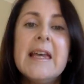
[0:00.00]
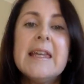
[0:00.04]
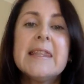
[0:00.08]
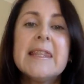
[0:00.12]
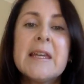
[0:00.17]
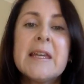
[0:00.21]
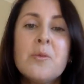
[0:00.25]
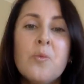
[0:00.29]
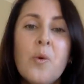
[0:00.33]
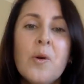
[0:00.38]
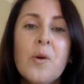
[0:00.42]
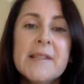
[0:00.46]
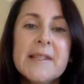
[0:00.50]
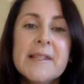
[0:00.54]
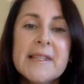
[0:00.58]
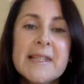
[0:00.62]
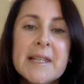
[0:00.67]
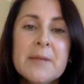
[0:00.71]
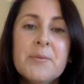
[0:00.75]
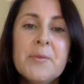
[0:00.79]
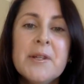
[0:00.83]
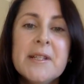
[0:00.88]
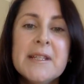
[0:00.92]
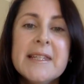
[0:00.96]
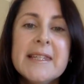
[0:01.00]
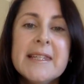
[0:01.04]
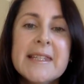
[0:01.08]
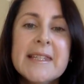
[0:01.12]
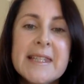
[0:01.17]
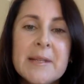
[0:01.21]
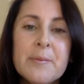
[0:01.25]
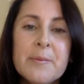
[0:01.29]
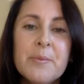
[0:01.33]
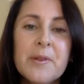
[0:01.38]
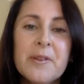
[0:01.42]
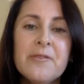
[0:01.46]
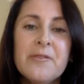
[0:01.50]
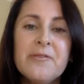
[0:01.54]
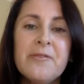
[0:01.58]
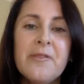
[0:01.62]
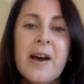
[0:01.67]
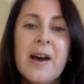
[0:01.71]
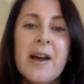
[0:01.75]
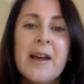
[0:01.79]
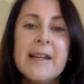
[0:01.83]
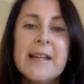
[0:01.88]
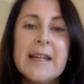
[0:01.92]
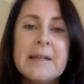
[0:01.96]
They want someone to
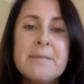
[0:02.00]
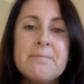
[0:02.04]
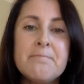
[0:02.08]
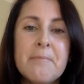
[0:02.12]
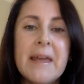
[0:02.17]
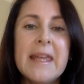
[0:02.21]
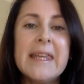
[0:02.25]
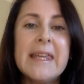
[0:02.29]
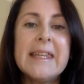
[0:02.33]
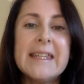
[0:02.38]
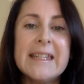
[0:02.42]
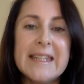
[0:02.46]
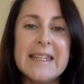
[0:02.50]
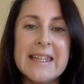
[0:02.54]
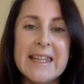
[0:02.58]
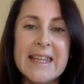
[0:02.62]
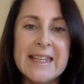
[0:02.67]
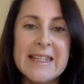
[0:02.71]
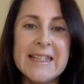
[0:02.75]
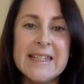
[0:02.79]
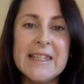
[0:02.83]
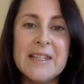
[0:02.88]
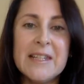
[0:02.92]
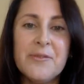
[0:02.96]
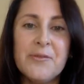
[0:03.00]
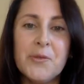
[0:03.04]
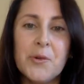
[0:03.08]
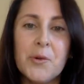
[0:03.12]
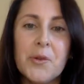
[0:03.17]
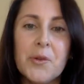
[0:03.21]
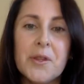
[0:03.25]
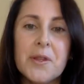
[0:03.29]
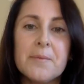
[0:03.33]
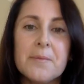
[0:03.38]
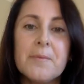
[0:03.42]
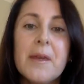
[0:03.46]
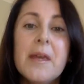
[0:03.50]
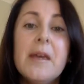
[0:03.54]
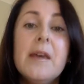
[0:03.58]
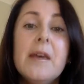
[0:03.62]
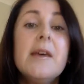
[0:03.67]
simplify it and make it easy for them.